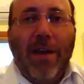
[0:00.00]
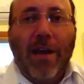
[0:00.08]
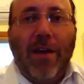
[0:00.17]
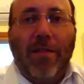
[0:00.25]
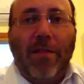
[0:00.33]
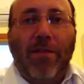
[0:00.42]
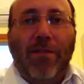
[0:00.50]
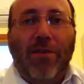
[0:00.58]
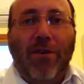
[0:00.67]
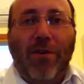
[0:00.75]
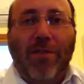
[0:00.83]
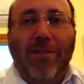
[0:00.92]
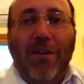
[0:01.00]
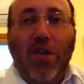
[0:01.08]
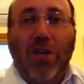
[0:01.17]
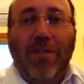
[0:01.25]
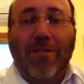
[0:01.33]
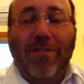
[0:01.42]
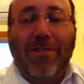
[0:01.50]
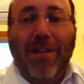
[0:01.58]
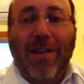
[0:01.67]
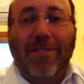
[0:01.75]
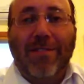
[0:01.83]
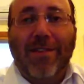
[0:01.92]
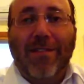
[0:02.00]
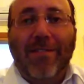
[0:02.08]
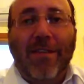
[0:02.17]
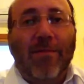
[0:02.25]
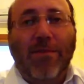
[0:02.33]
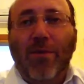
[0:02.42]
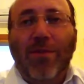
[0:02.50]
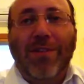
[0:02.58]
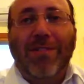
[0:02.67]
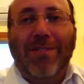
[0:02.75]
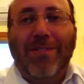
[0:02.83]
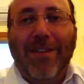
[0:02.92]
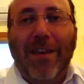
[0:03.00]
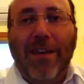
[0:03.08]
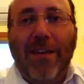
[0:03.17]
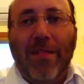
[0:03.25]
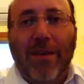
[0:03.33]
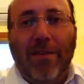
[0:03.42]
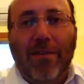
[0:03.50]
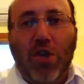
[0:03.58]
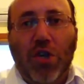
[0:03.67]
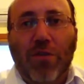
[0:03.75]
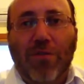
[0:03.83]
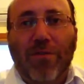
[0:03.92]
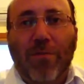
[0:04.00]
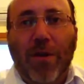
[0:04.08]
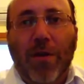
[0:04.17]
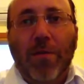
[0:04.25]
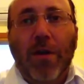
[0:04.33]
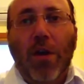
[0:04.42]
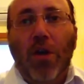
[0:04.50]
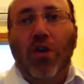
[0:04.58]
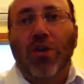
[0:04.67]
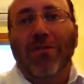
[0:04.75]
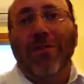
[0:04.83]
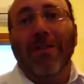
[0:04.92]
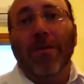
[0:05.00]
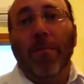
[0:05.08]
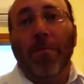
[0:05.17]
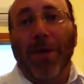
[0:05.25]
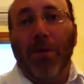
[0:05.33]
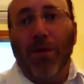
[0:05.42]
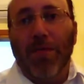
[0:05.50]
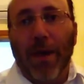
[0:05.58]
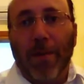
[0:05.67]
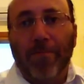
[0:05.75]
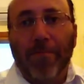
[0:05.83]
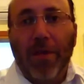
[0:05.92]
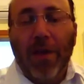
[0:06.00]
And I think the Torah is teaching us this lesson, that sometimes you don't need to say anything to cheer someone up, you just need to be with them.